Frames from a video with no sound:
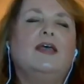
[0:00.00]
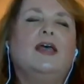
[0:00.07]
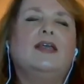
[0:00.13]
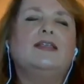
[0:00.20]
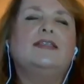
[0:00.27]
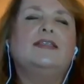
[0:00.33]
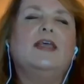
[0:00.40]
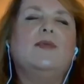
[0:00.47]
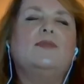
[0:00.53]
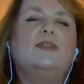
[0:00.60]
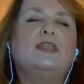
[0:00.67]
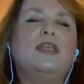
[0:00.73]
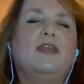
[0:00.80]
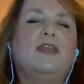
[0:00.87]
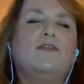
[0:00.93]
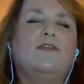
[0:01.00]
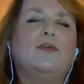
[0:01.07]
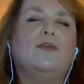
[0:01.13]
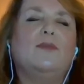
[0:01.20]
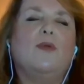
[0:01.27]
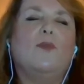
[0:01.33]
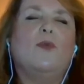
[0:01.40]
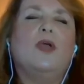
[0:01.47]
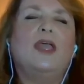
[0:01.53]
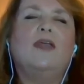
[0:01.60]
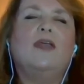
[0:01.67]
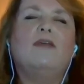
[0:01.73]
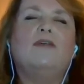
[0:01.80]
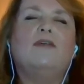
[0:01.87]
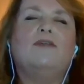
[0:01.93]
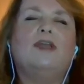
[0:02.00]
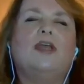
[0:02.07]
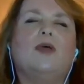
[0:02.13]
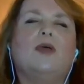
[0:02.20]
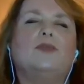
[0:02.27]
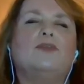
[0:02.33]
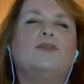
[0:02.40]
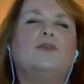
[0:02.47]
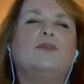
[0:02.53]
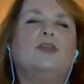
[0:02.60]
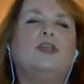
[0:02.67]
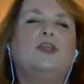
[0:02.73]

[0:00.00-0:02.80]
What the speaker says: accepting it from wherever it comes from,